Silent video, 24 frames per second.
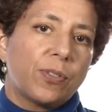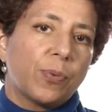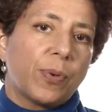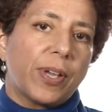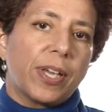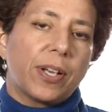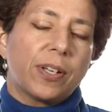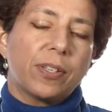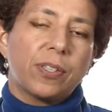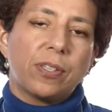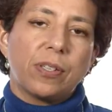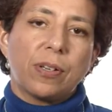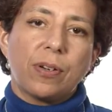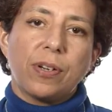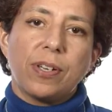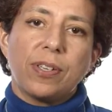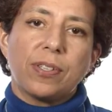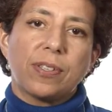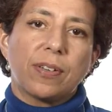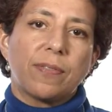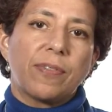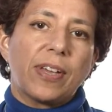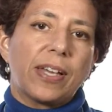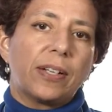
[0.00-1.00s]
We had a
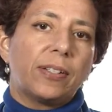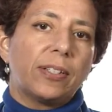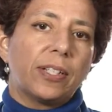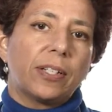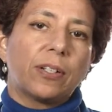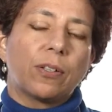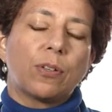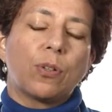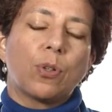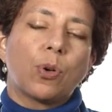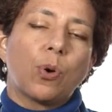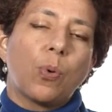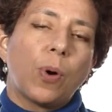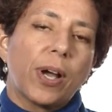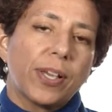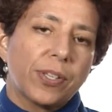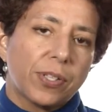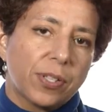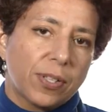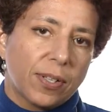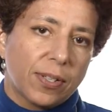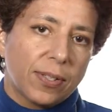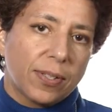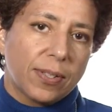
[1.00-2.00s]
series of analytical
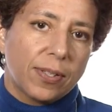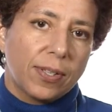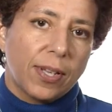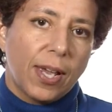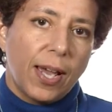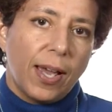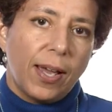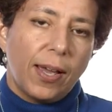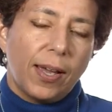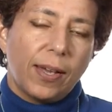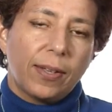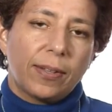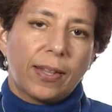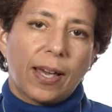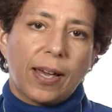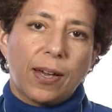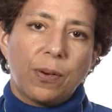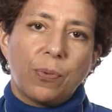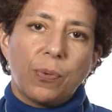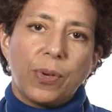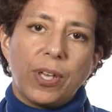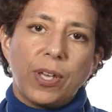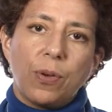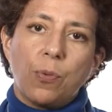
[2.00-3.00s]
questions
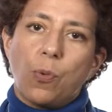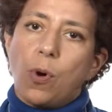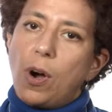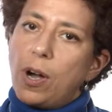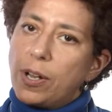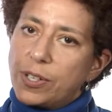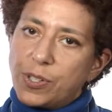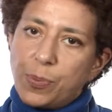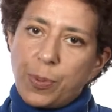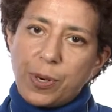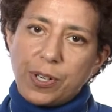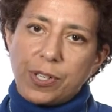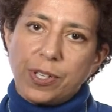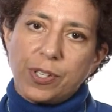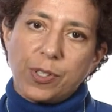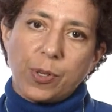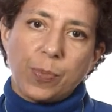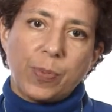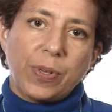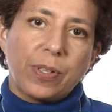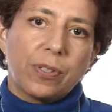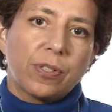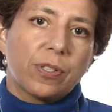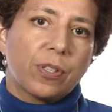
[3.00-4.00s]
that we walked
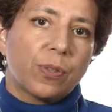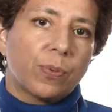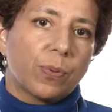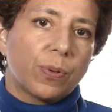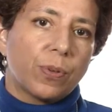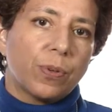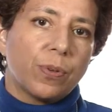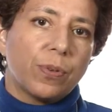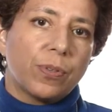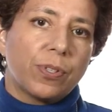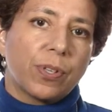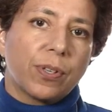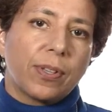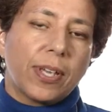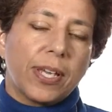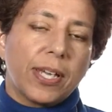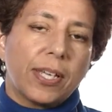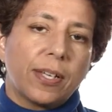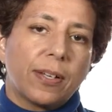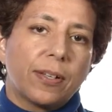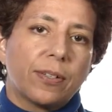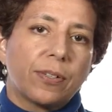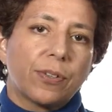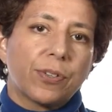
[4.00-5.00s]
participants through so they
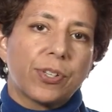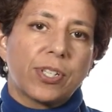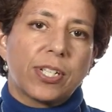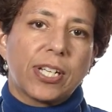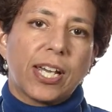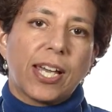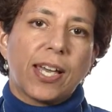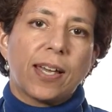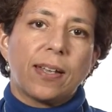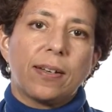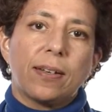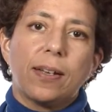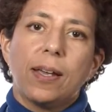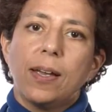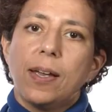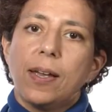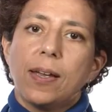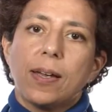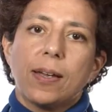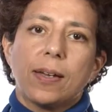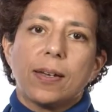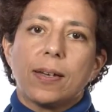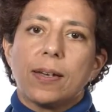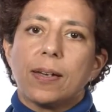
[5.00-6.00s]
could understand
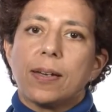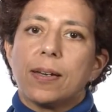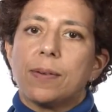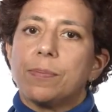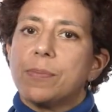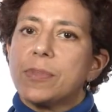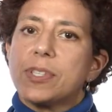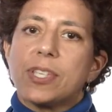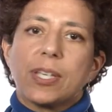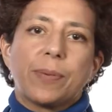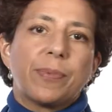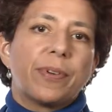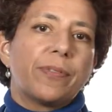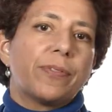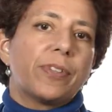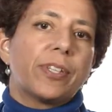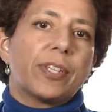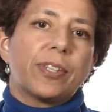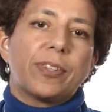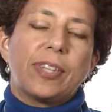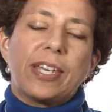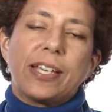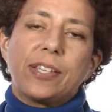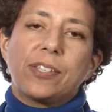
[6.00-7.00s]
some of
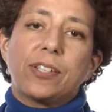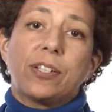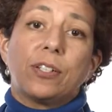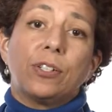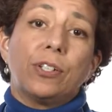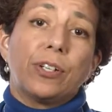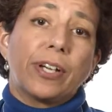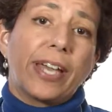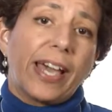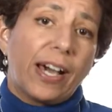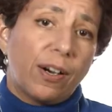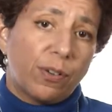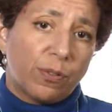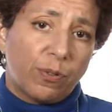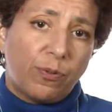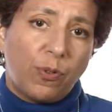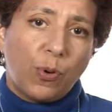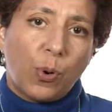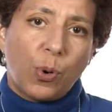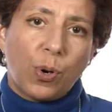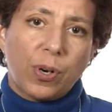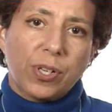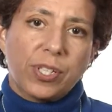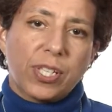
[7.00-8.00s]
the things to look out
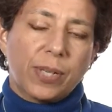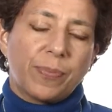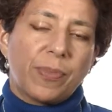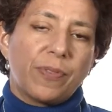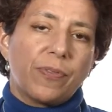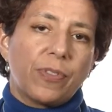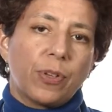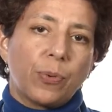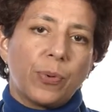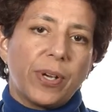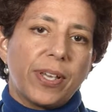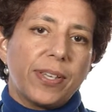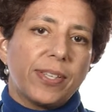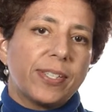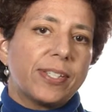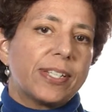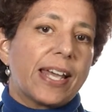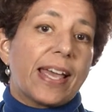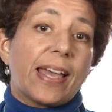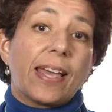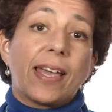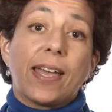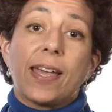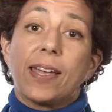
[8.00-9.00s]
for, some of the ways
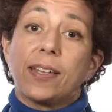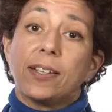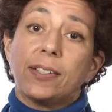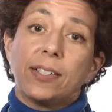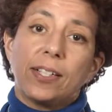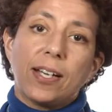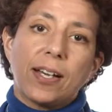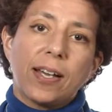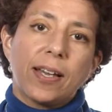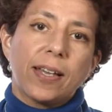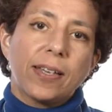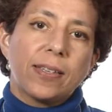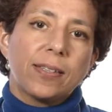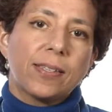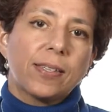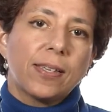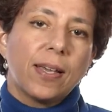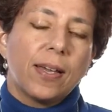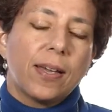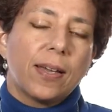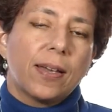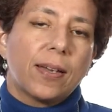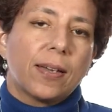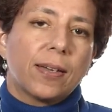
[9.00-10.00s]
to analyze
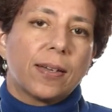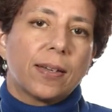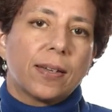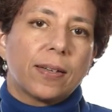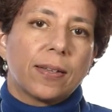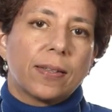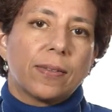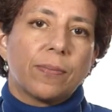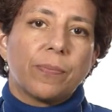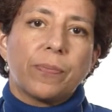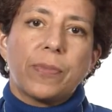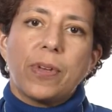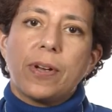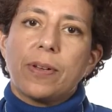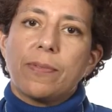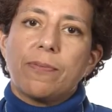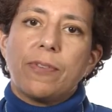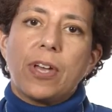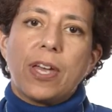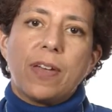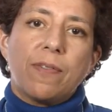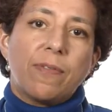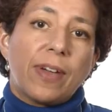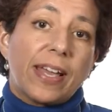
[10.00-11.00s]

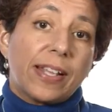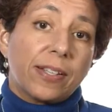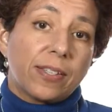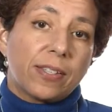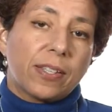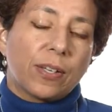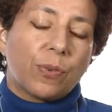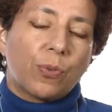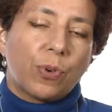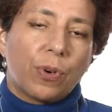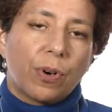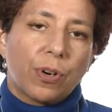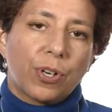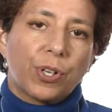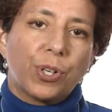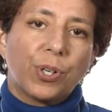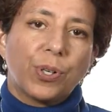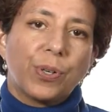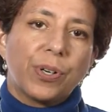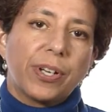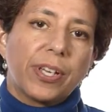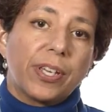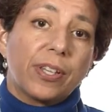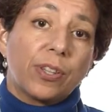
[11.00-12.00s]
events that were
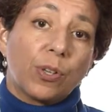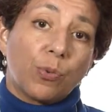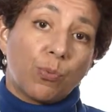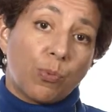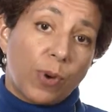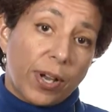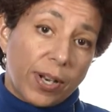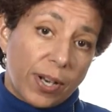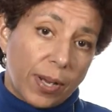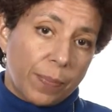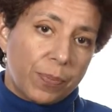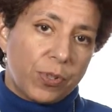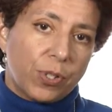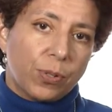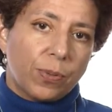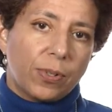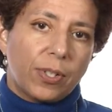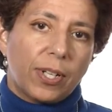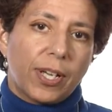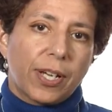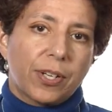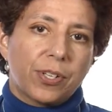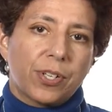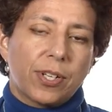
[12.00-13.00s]
occurring in the run-up to
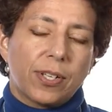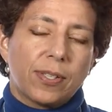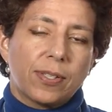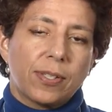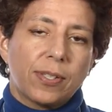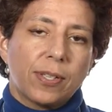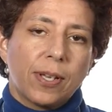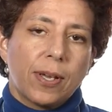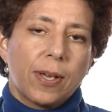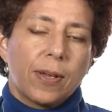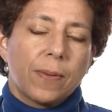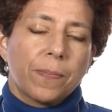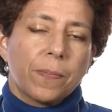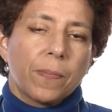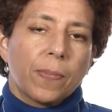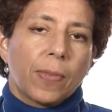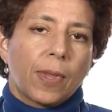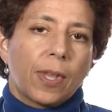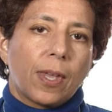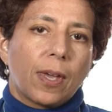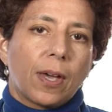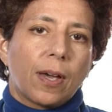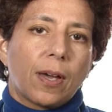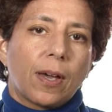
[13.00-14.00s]
elections
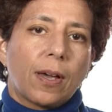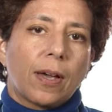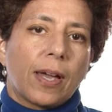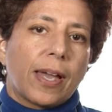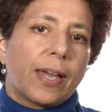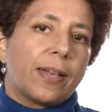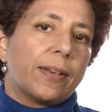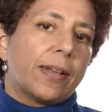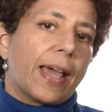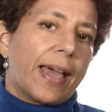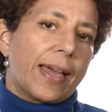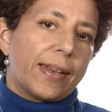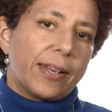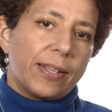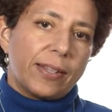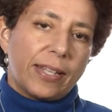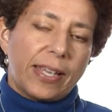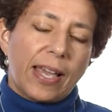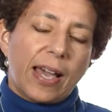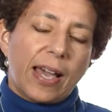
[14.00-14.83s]
and in the